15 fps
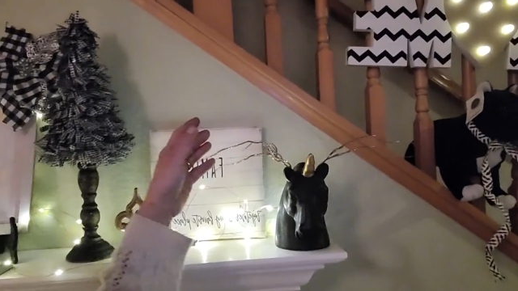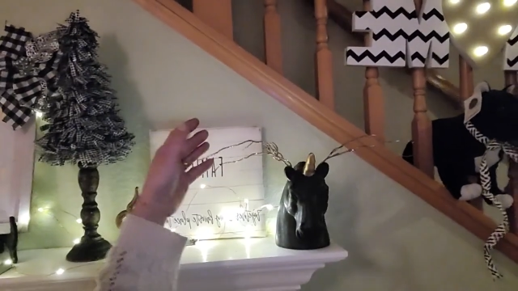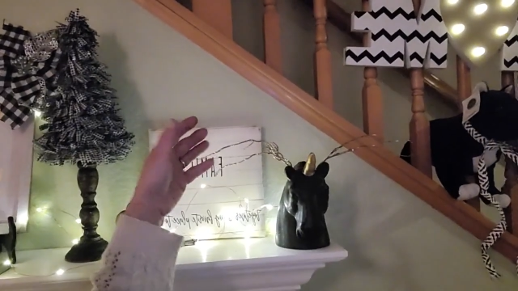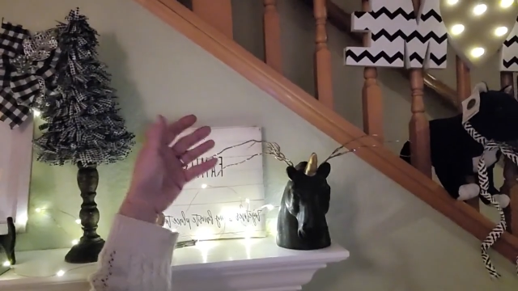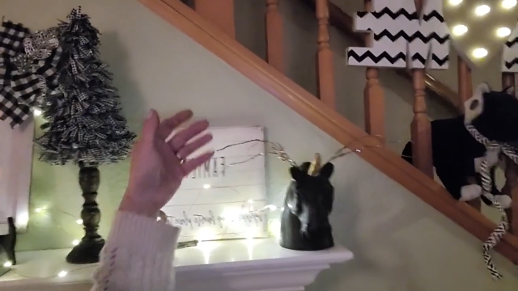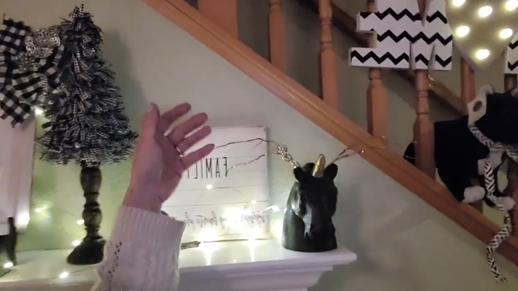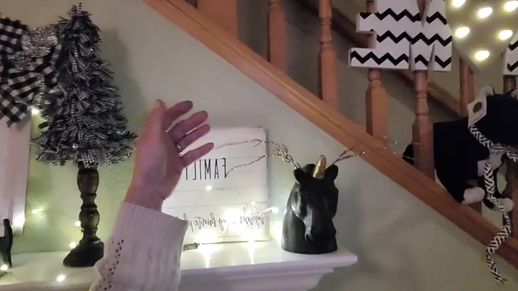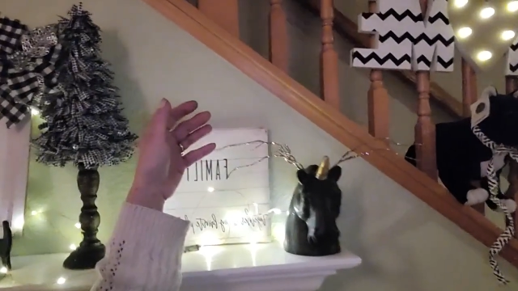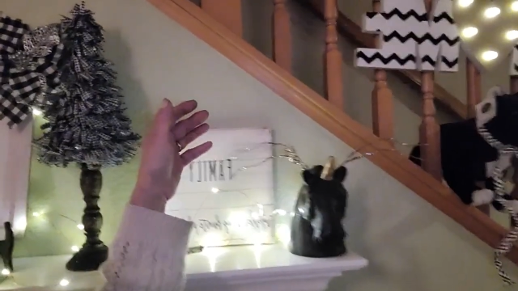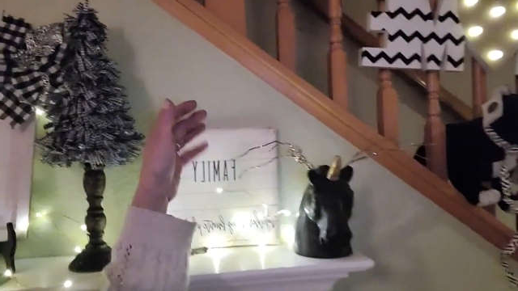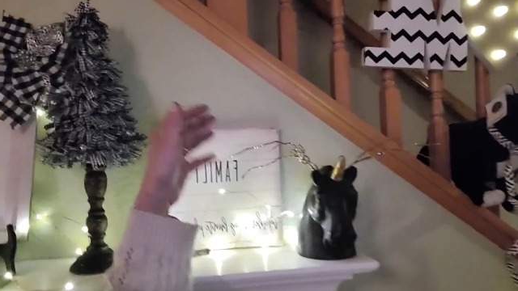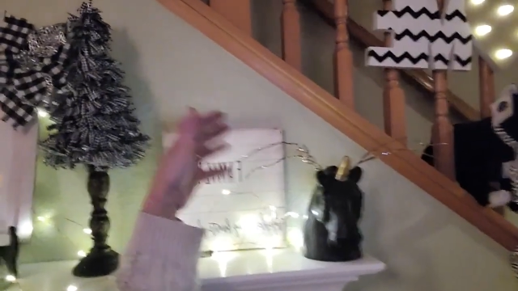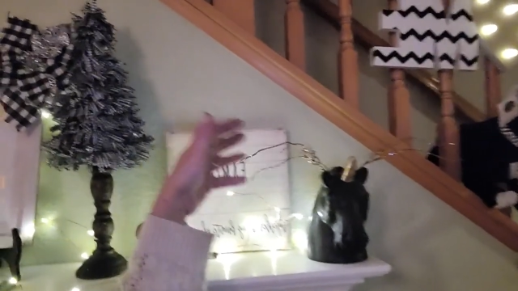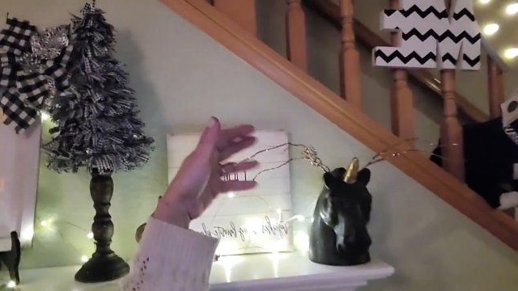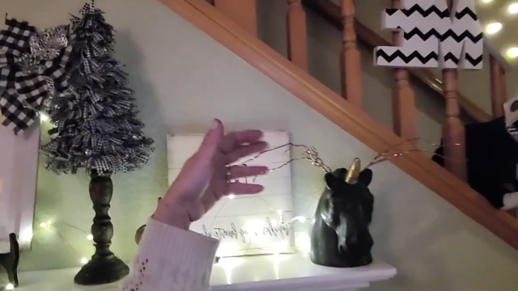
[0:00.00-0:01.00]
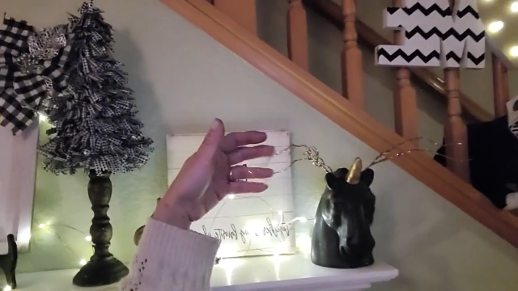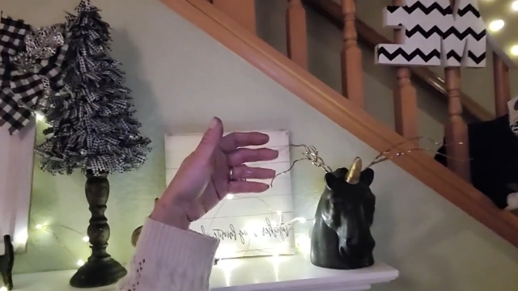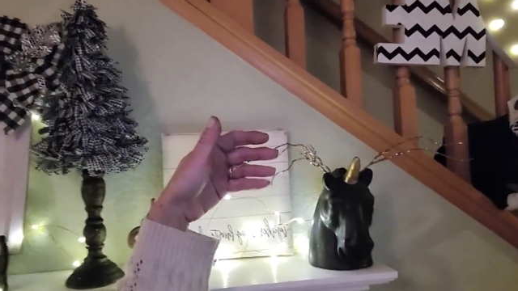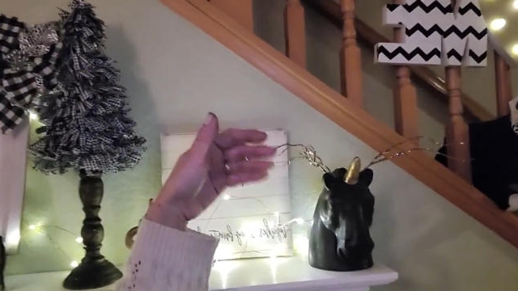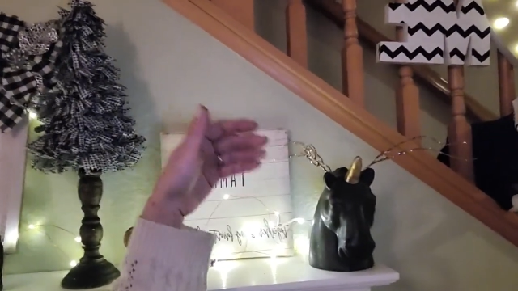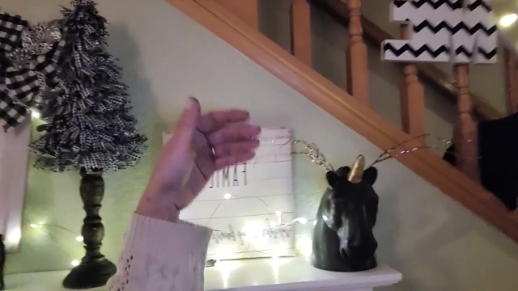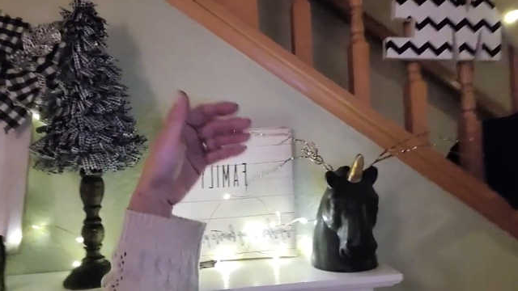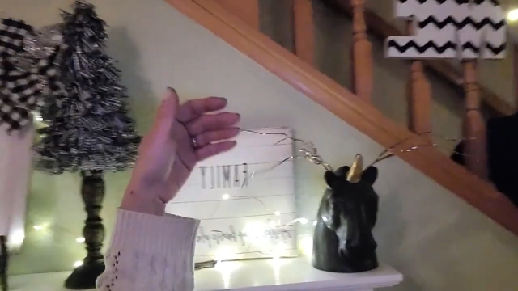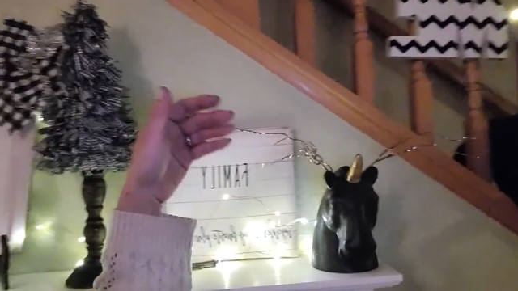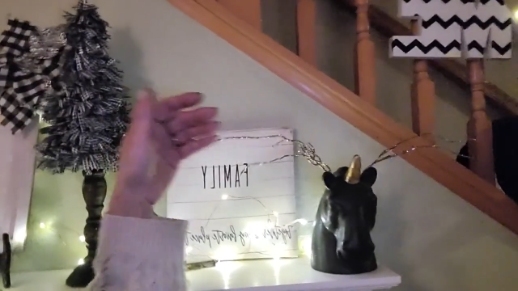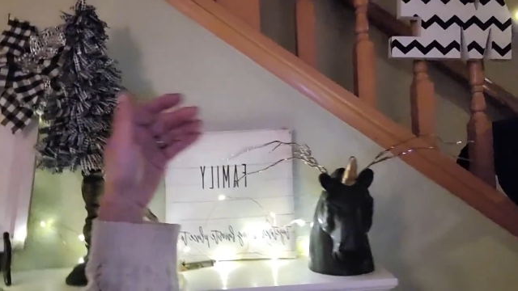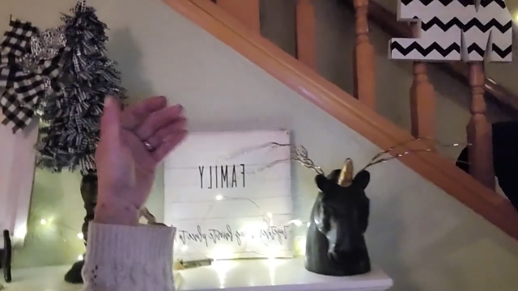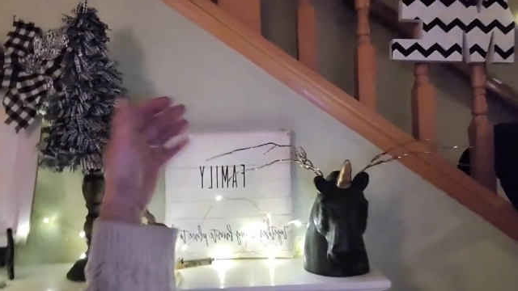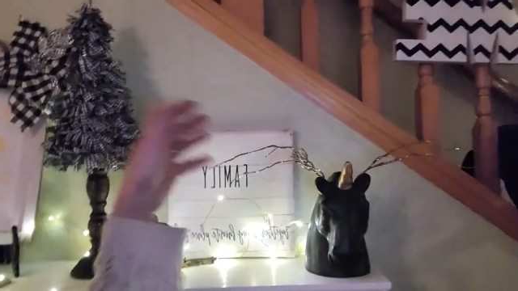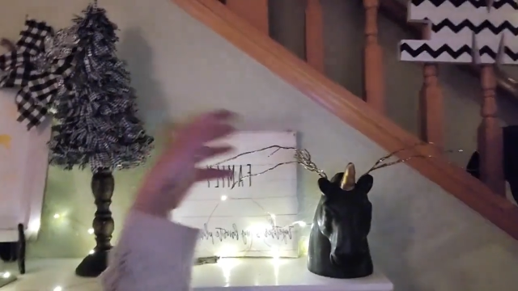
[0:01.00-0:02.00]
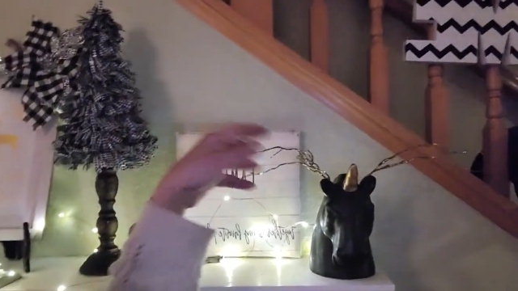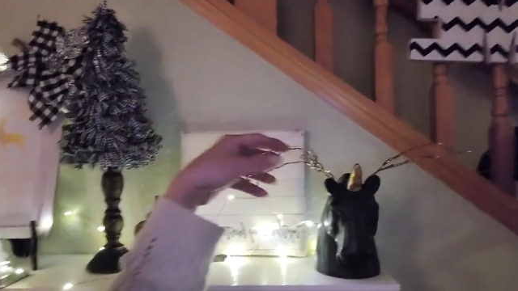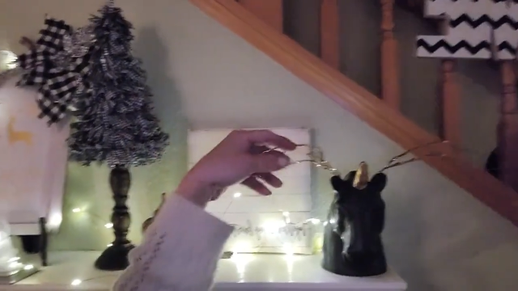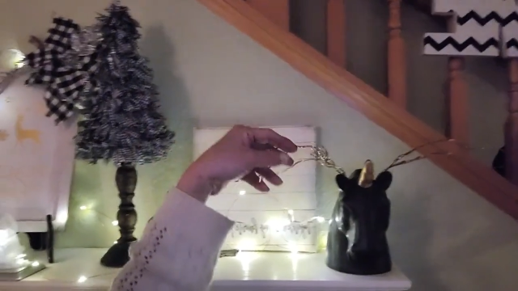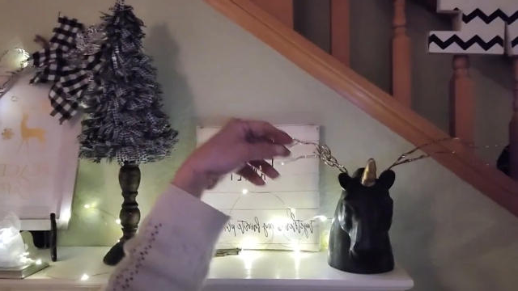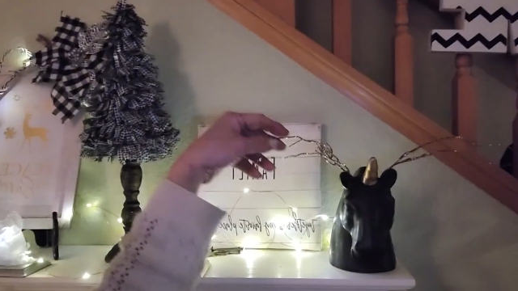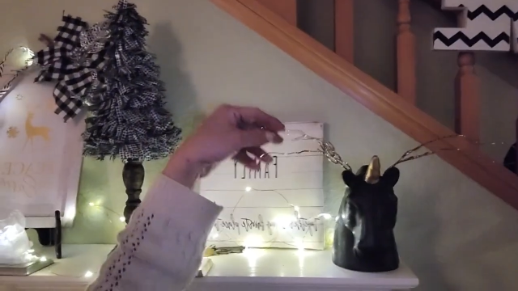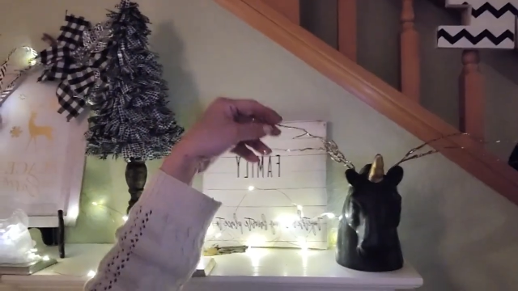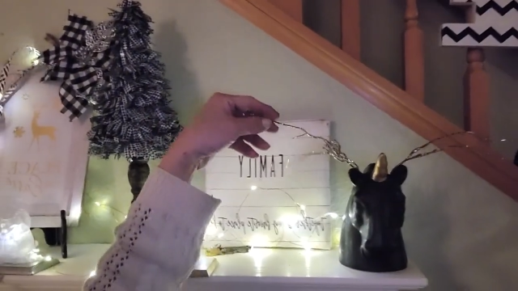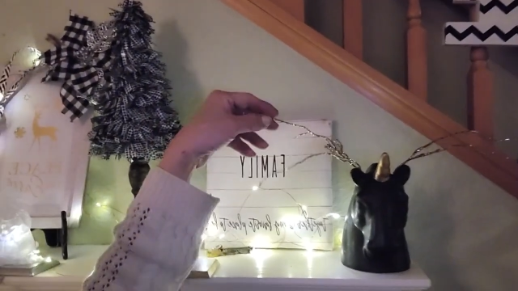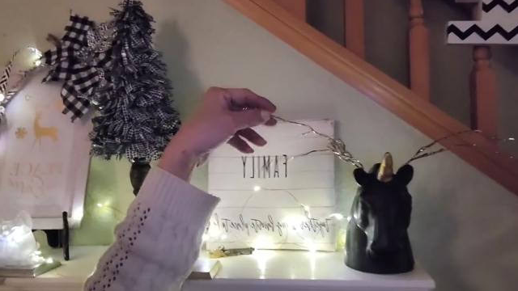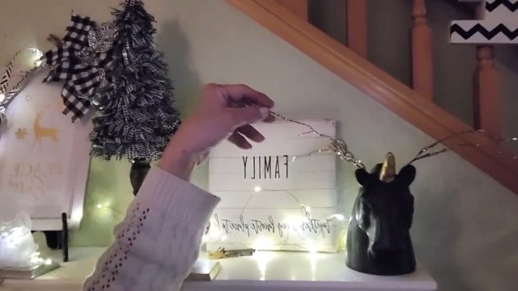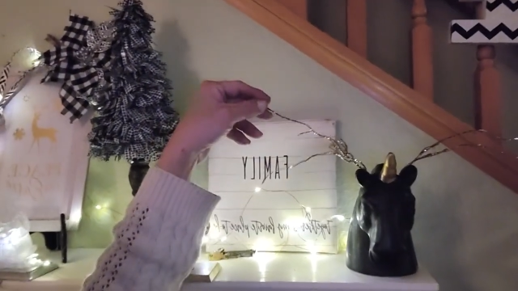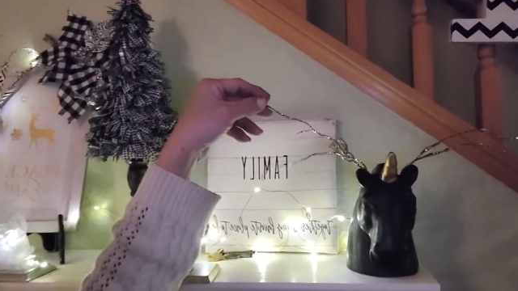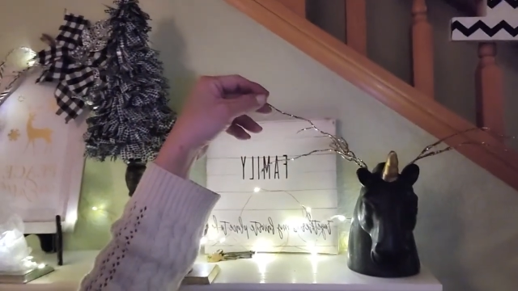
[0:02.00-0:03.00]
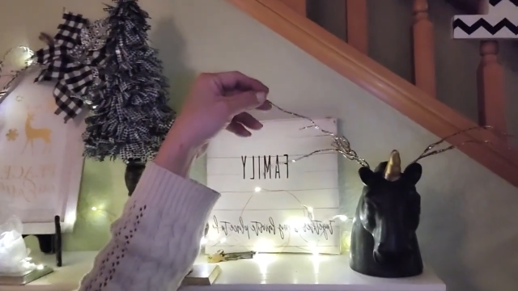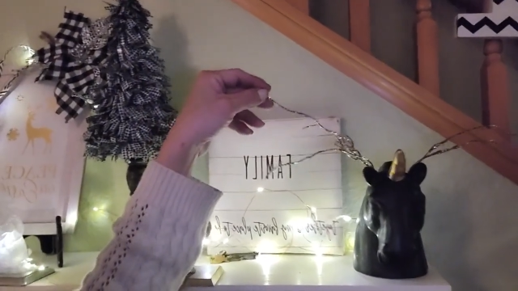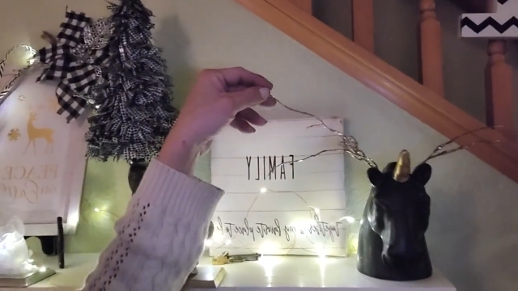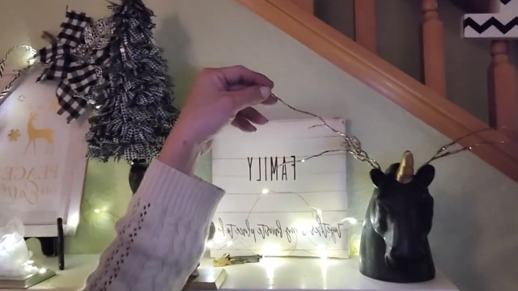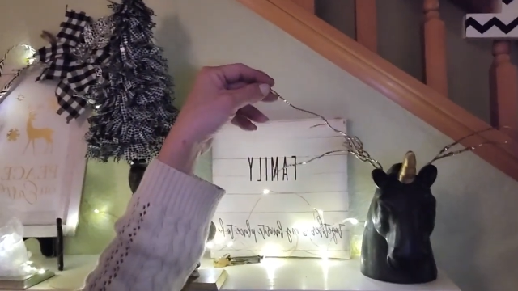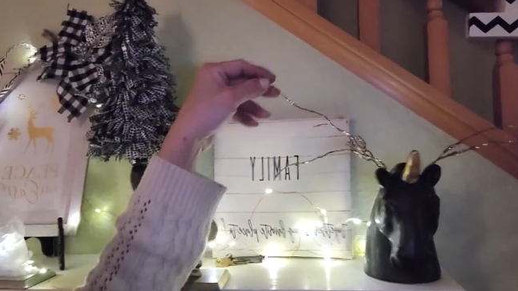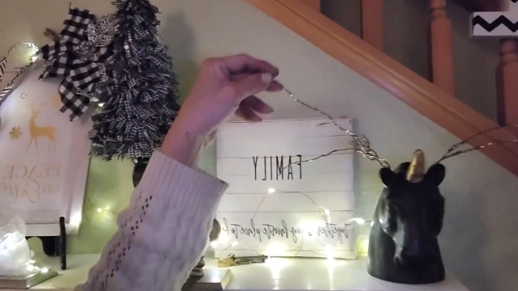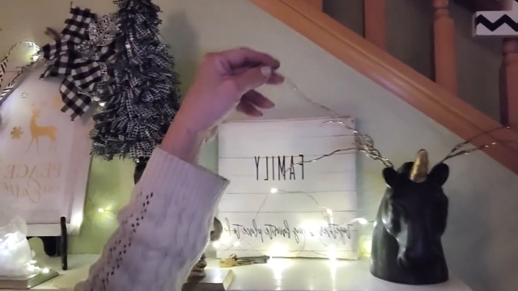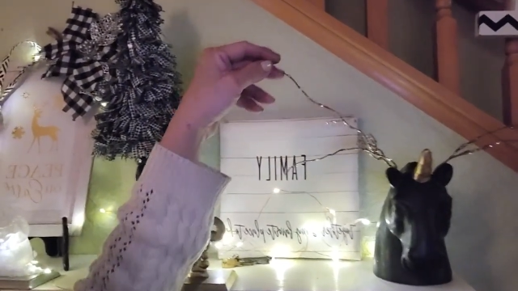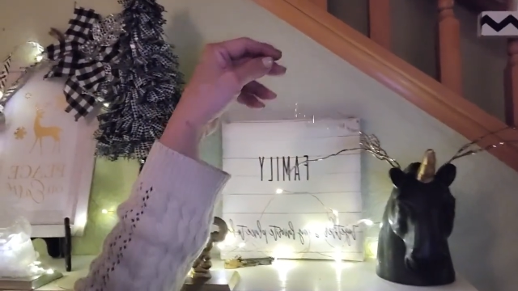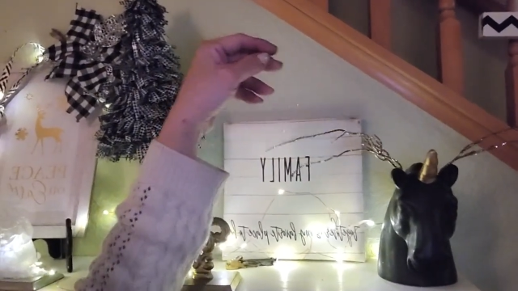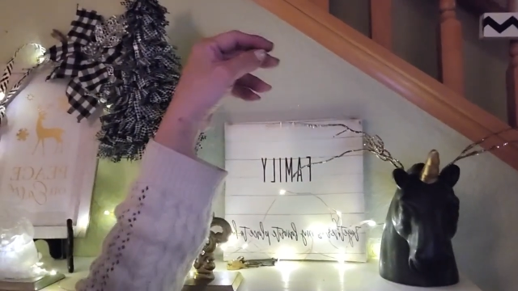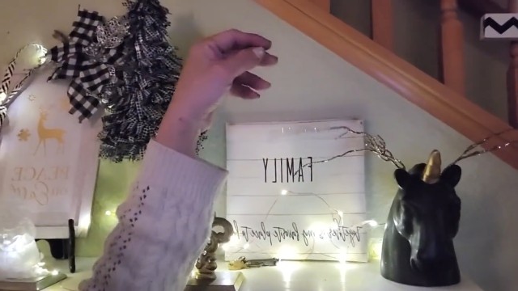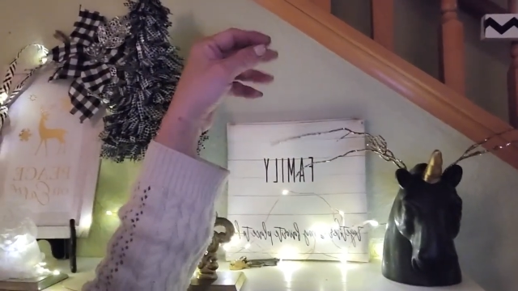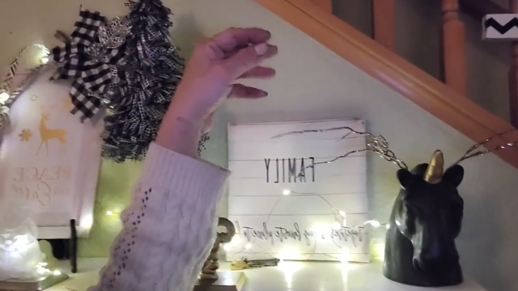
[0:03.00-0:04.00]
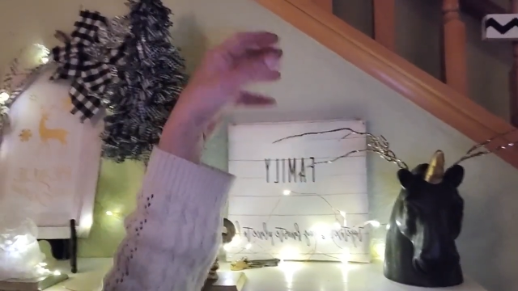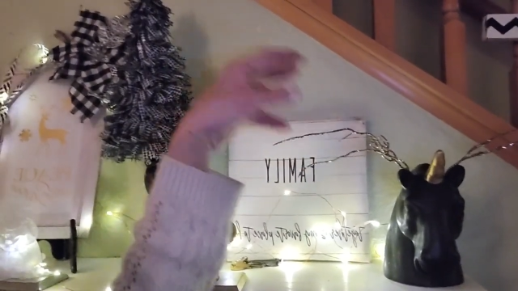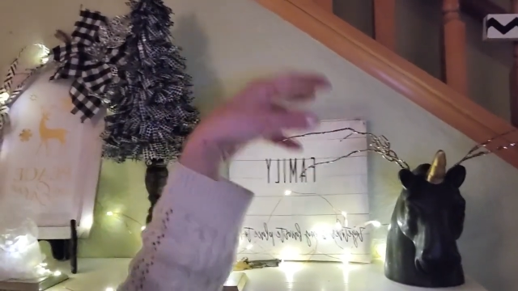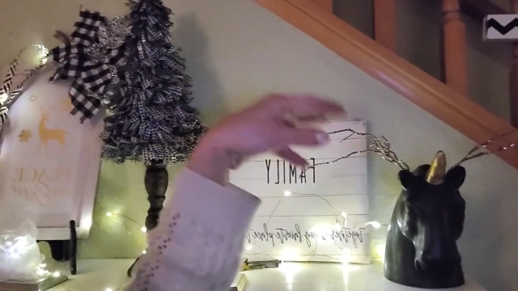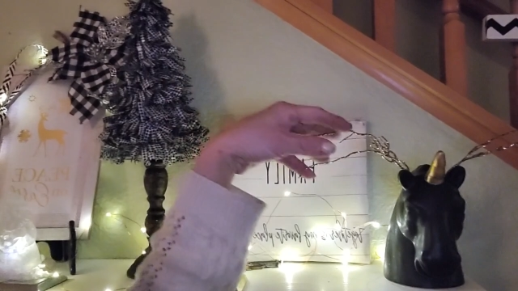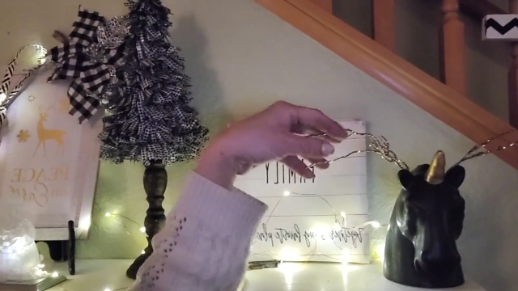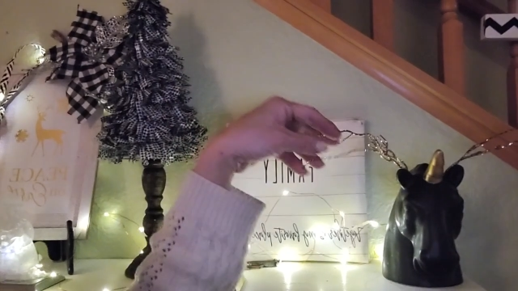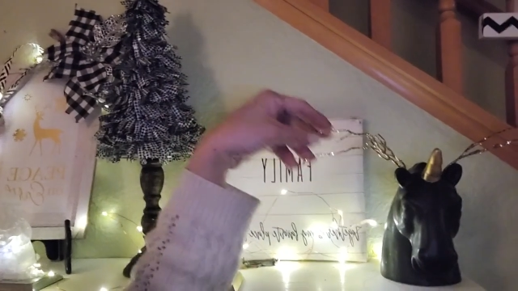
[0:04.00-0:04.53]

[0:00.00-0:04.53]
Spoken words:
No face is visible, so there are no lips to read.